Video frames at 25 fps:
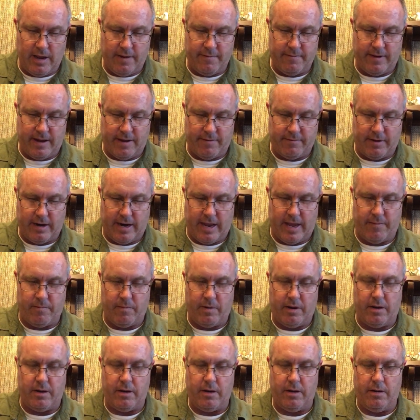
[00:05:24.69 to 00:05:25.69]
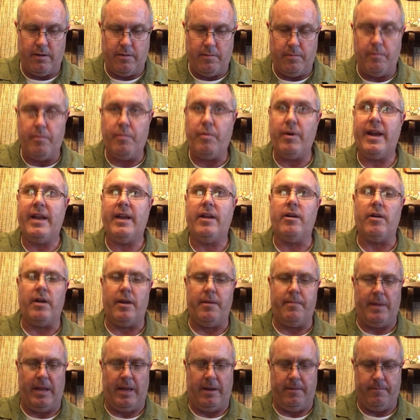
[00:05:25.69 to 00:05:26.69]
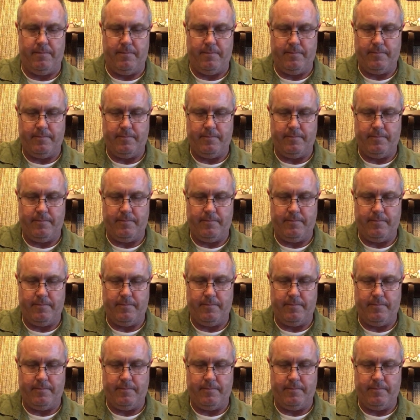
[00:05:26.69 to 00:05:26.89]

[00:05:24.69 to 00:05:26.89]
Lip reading: I've never had one break on me.